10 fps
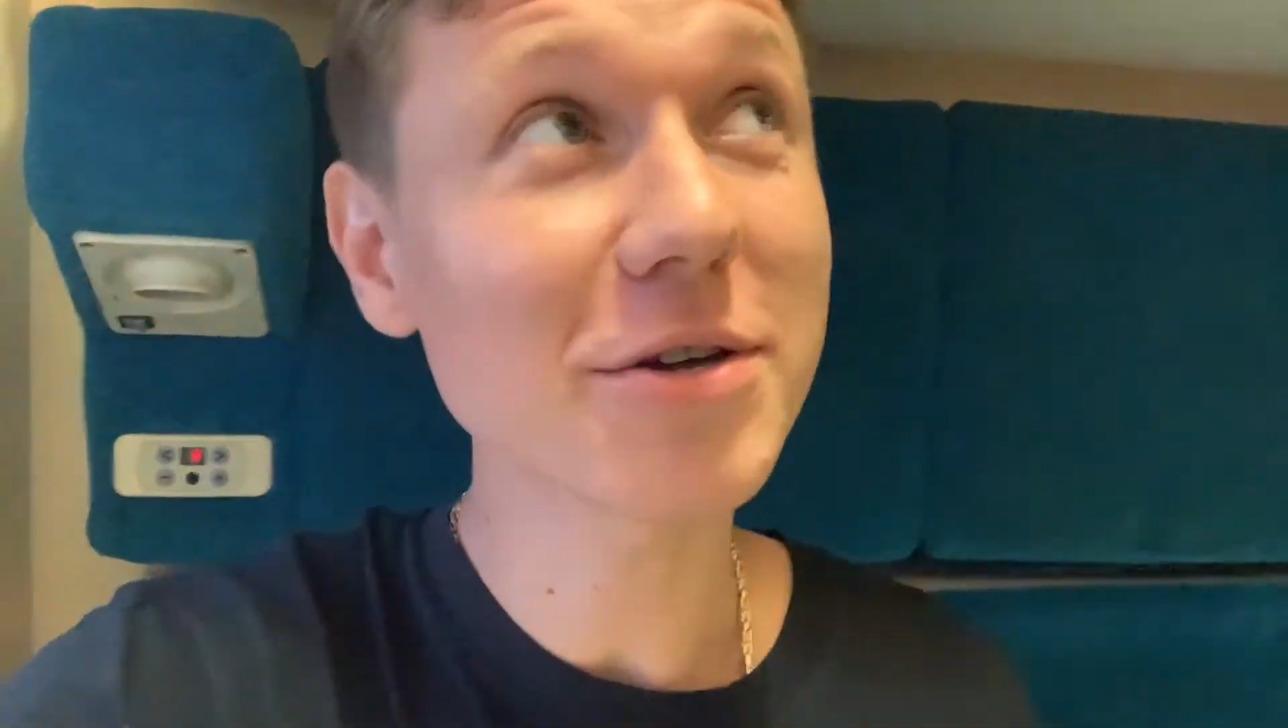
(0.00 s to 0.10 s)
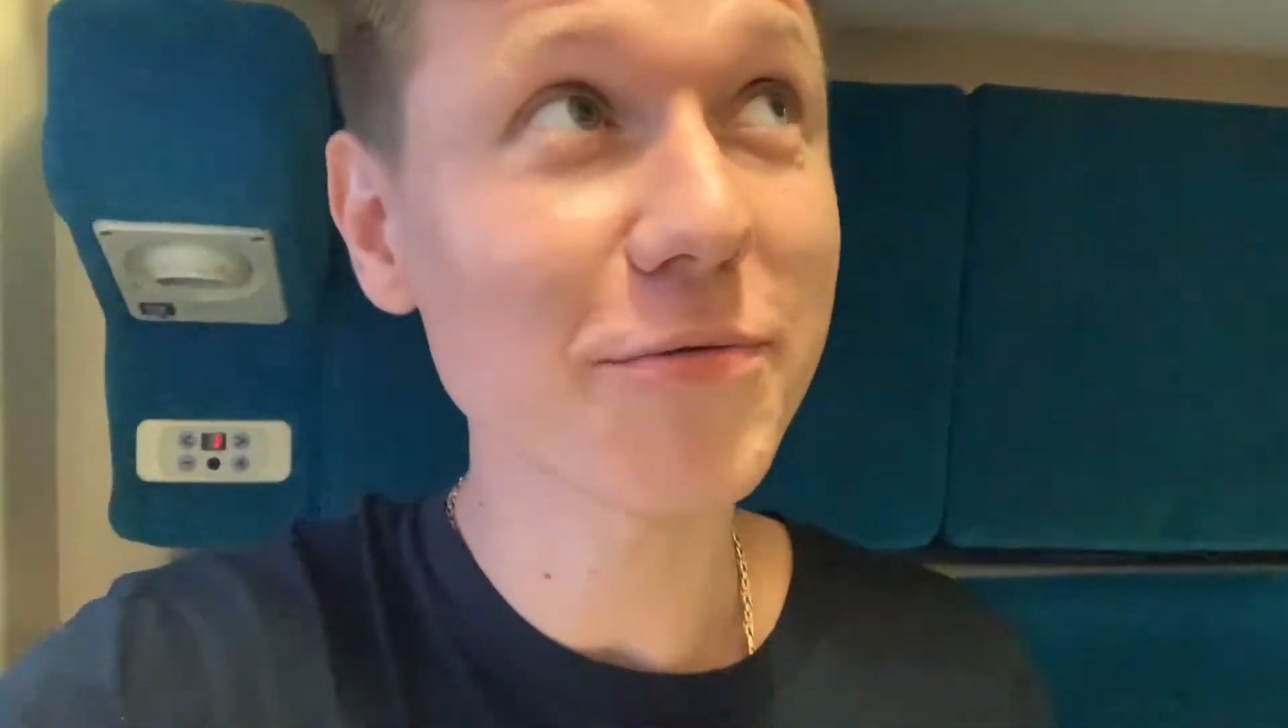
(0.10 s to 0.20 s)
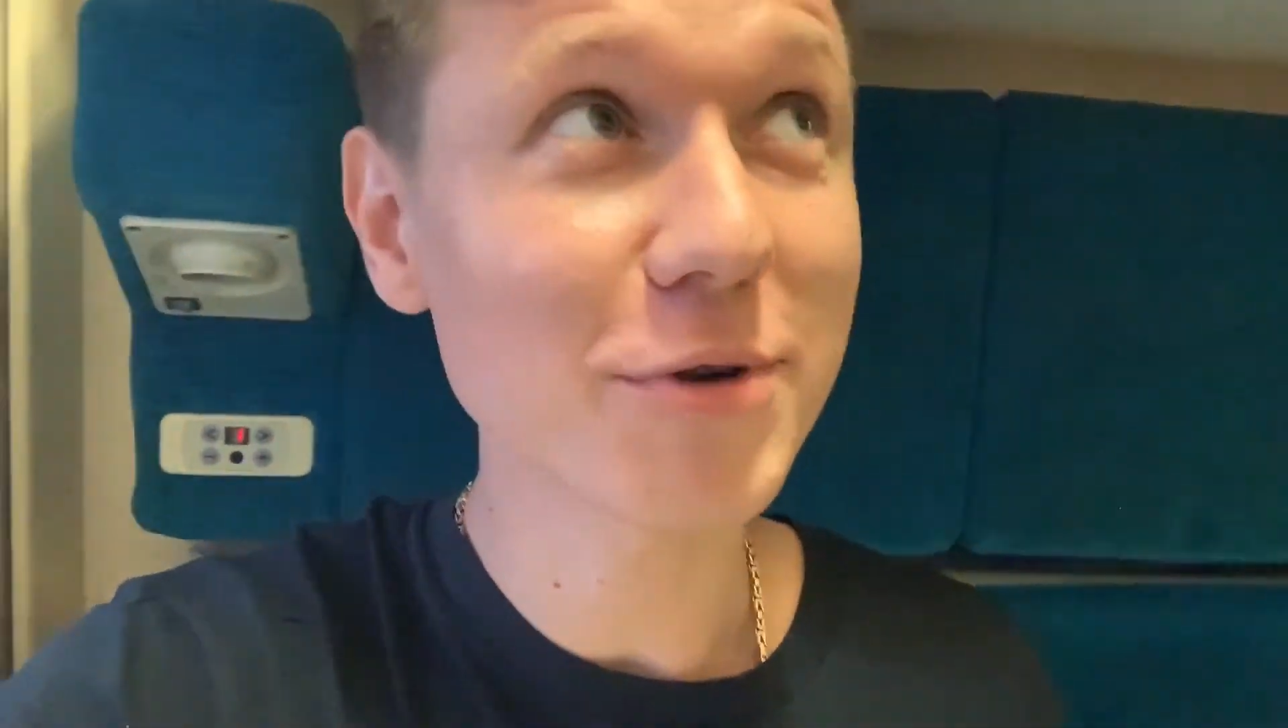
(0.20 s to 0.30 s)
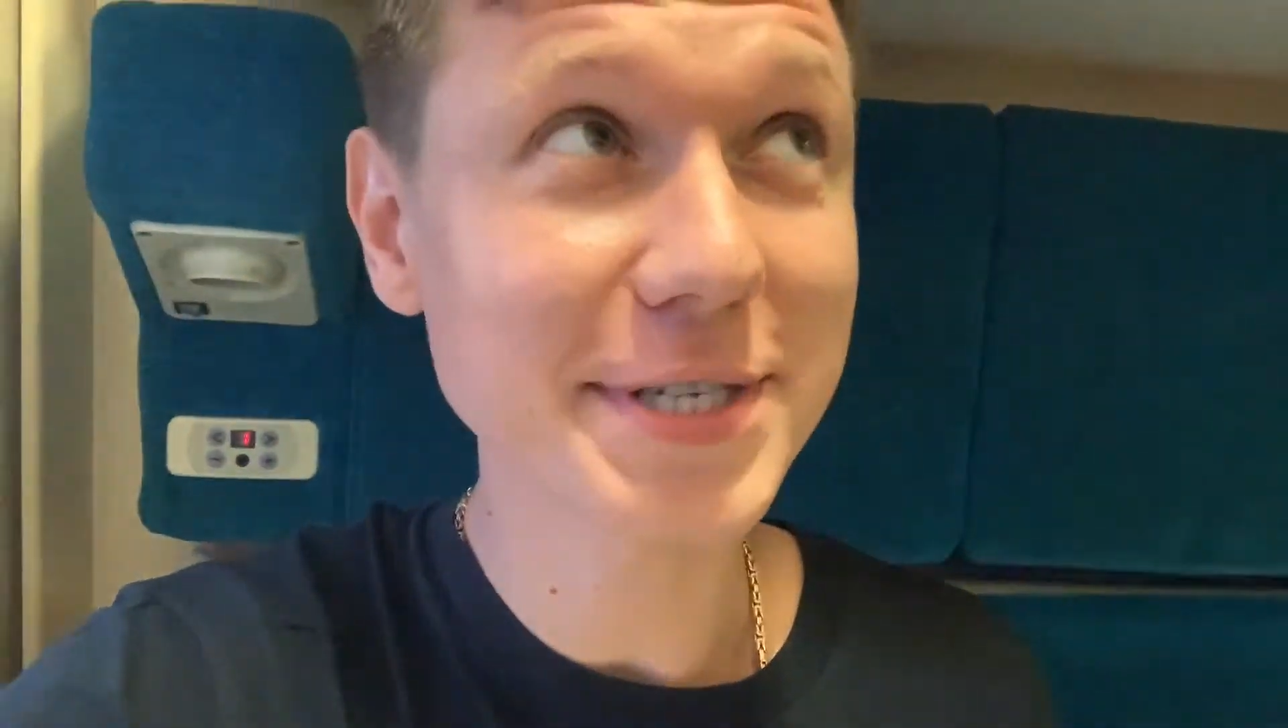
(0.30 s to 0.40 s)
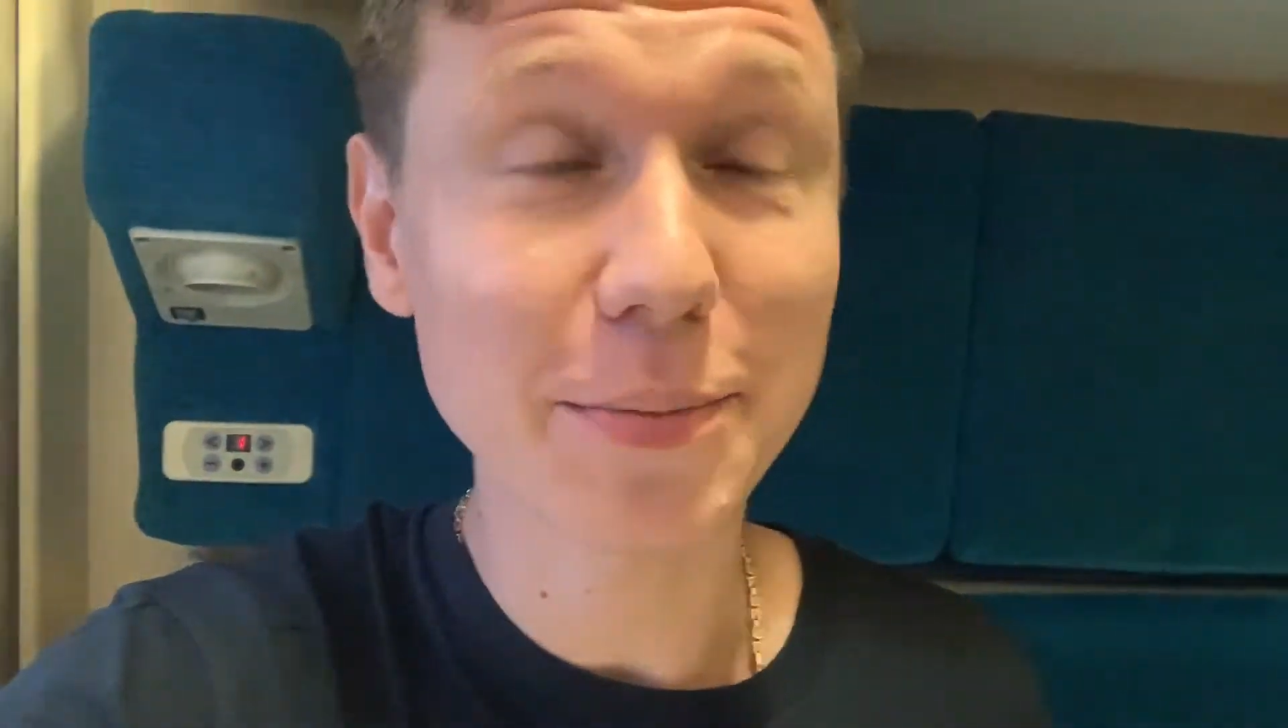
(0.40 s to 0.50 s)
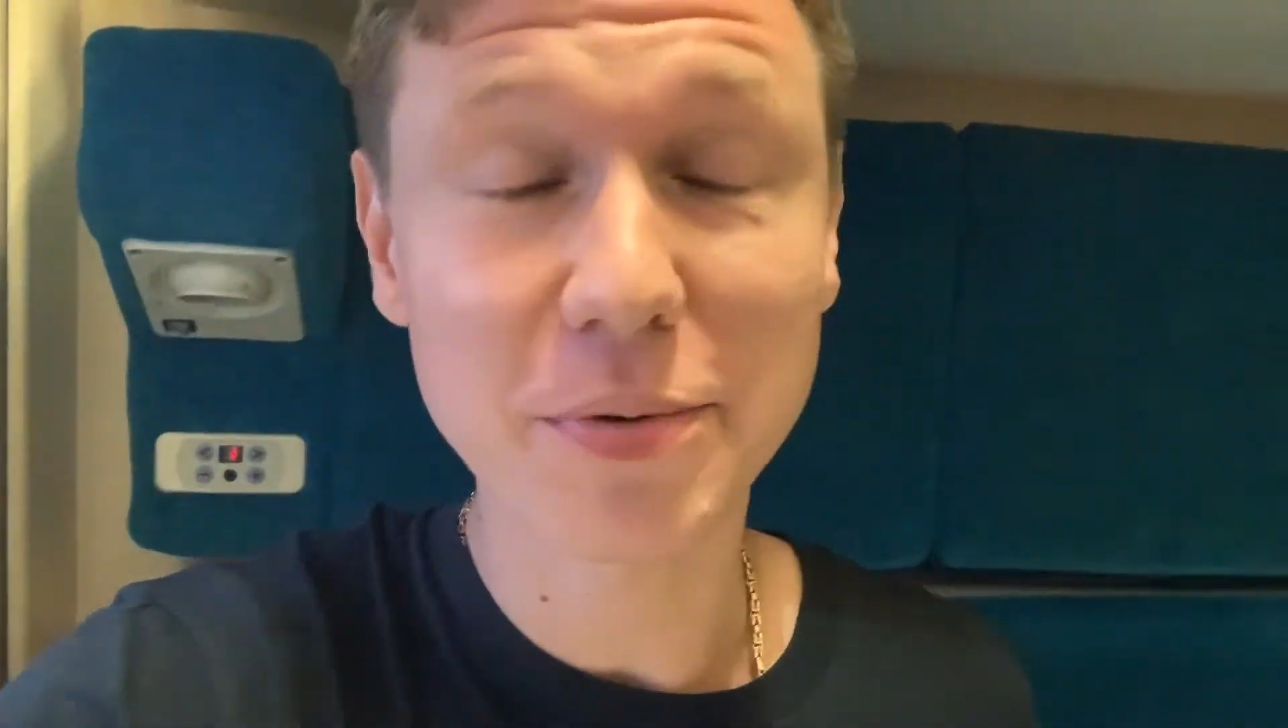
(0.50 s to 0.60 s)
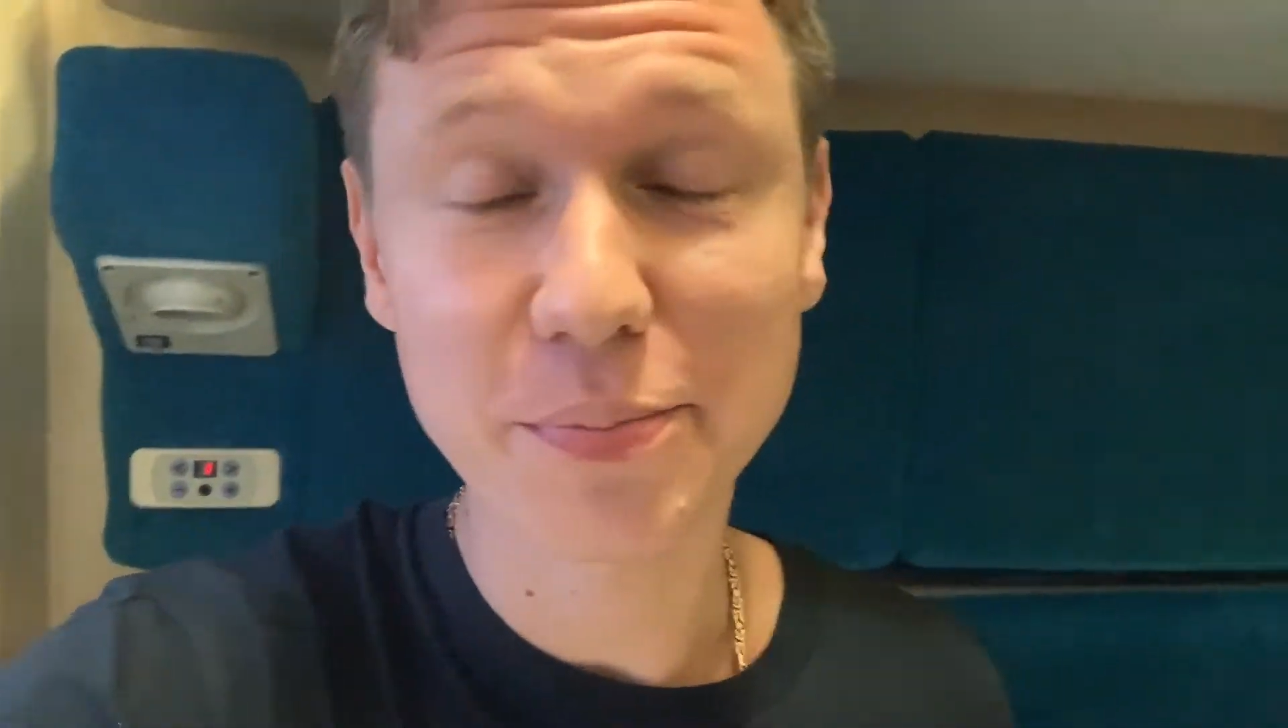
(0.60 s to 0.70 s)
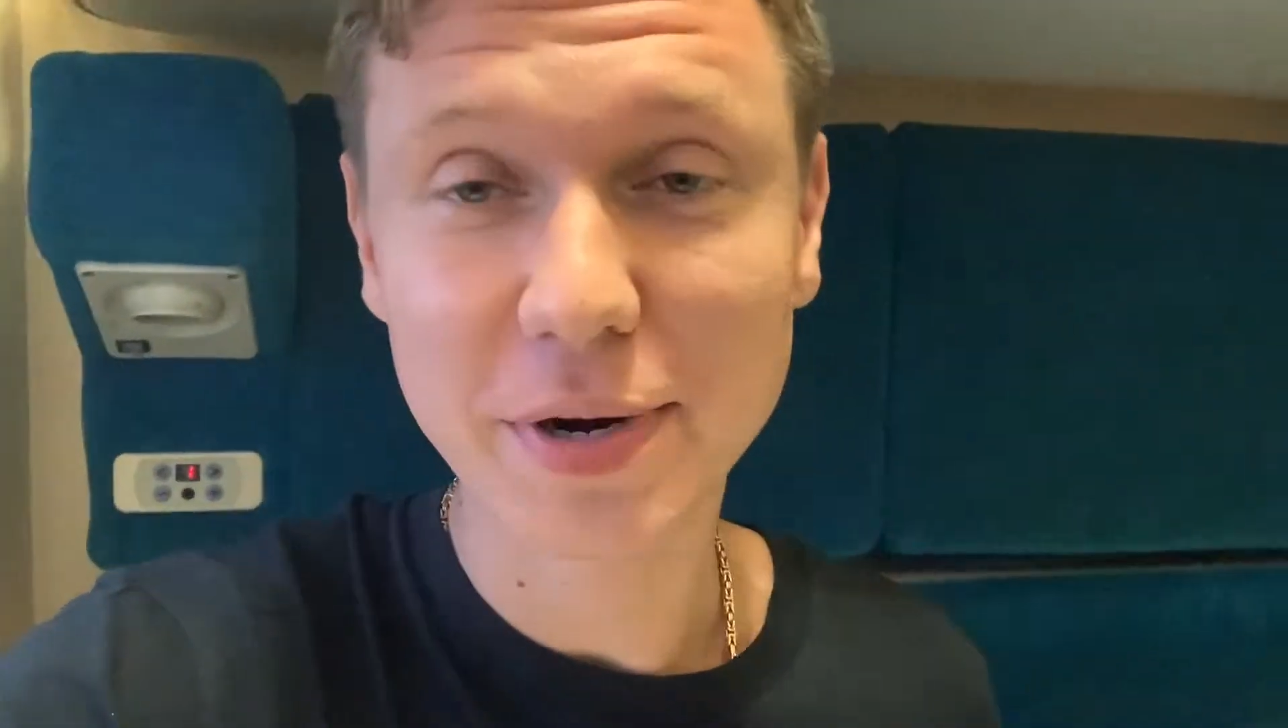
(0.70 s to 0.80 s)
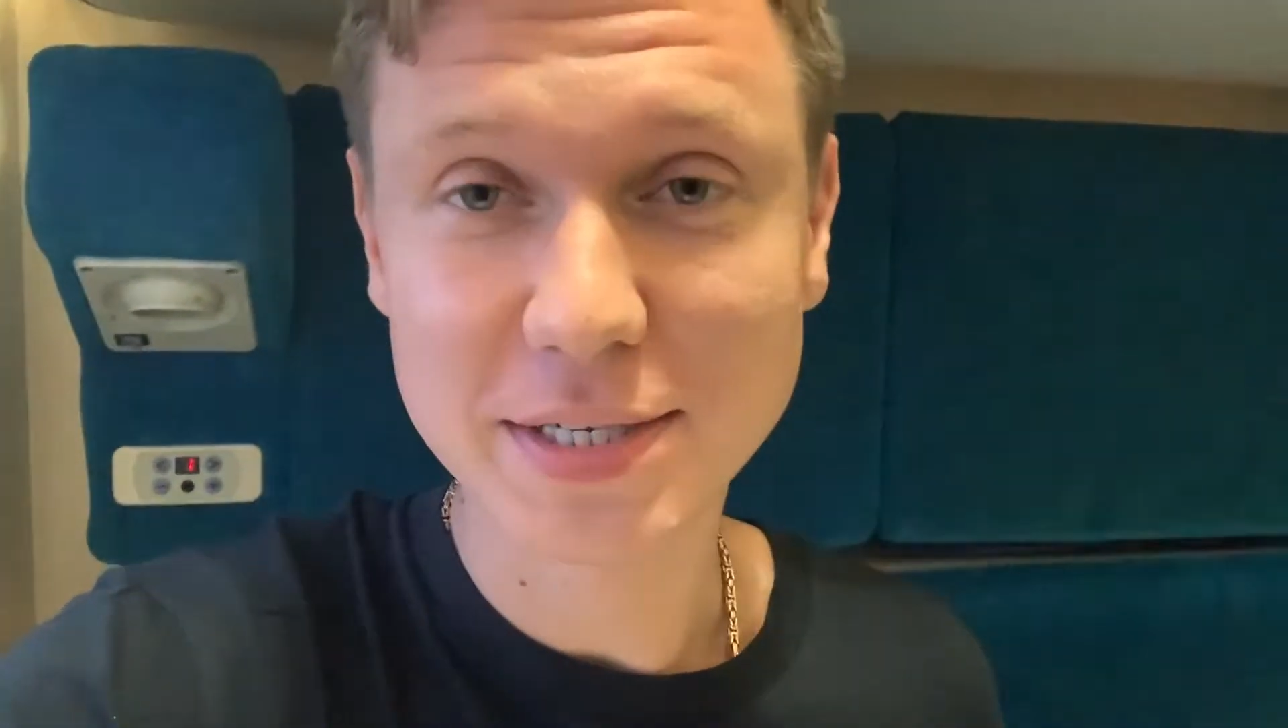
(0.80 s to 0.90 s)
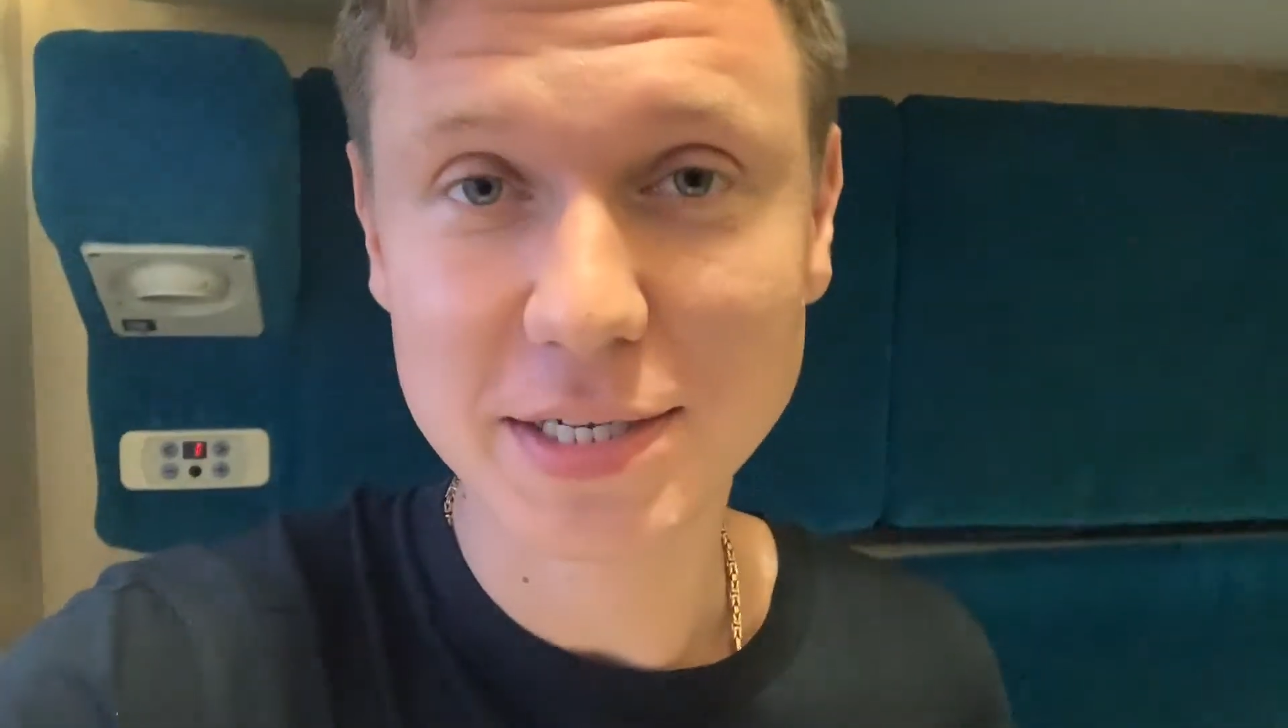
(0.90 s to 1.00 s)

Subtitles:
Of course I prepared